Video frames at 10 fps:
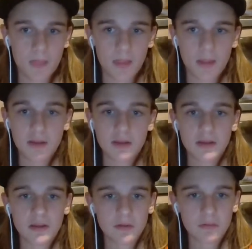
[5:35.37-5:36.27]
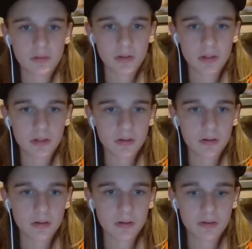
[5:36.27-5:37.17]
And he is a rookie.
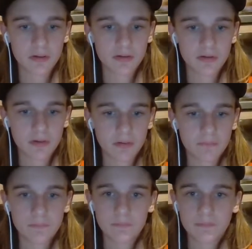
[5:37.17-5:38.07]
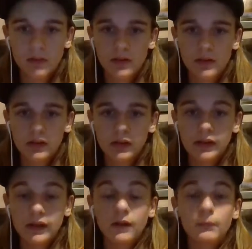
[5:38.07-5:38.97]
So.
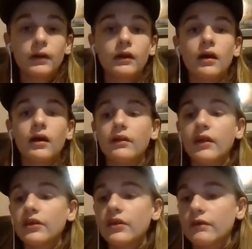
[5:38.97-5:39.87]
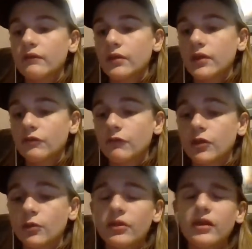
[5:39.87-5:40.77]
But uh, that's it for this
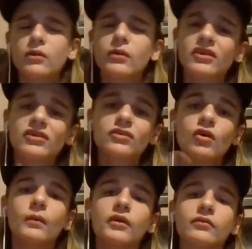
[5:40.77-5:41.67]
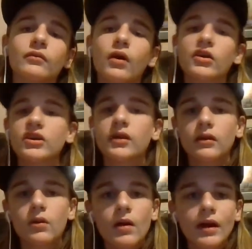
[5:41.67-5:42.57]
video. Thank you guys so much for watching.
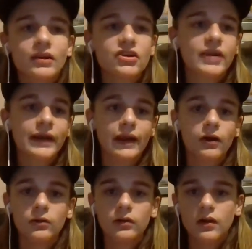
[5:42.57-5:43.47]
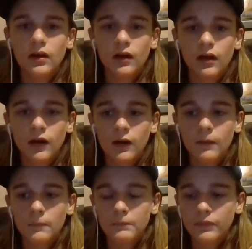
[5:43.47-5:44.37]
Go ahead and check out
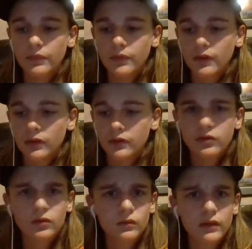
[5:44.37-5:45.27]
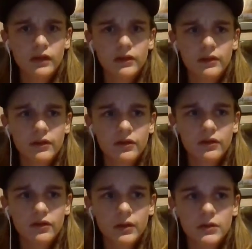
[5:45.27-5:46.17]
um, the two links in the
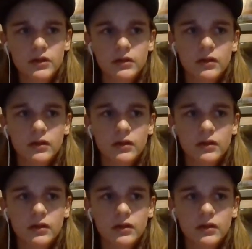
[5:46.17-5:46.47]
description.